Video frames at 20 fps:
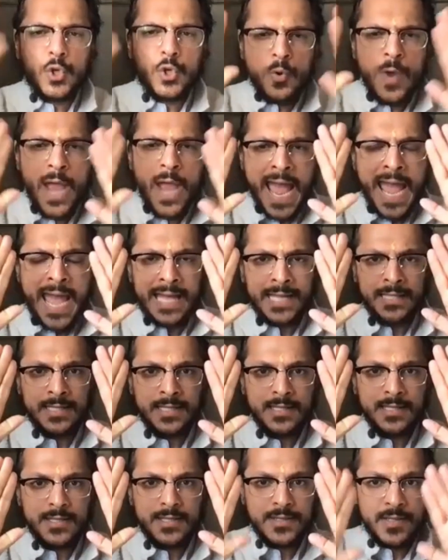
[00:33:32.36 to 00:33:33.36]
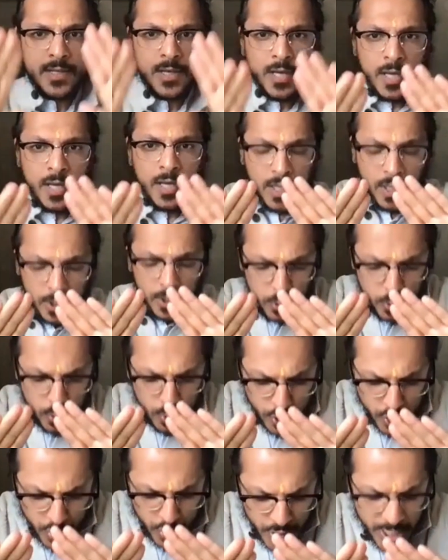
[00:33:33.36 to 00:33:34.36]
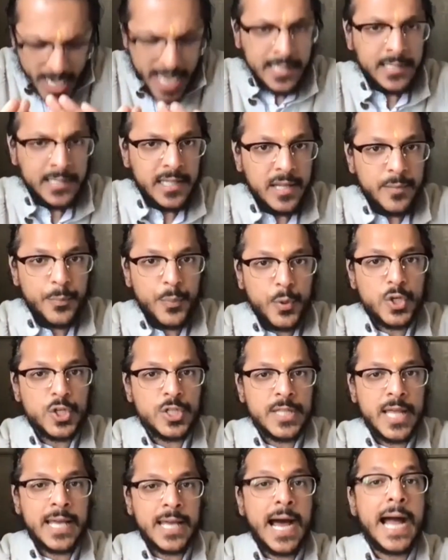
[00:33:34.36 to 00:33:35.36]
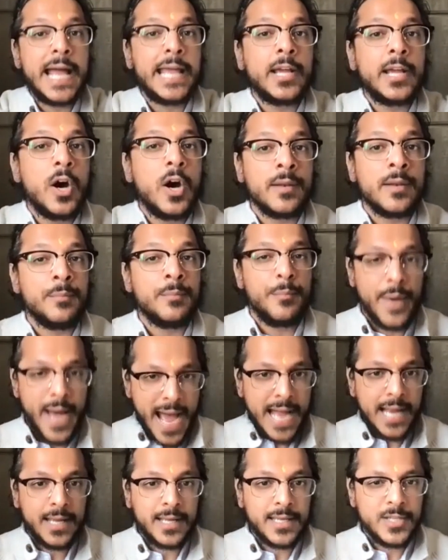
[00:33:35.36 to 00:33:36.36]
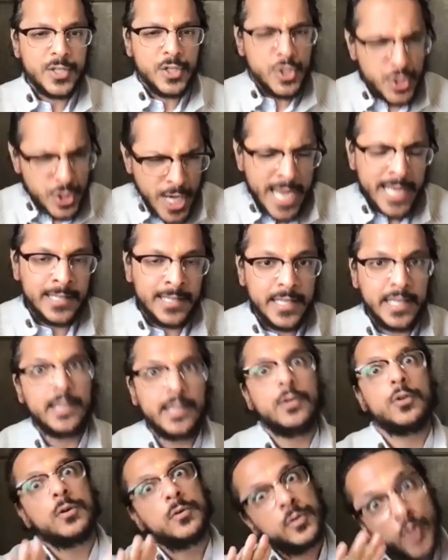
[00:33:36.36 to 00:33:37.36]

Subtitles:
two hands, you gently push that icon back. Gently, you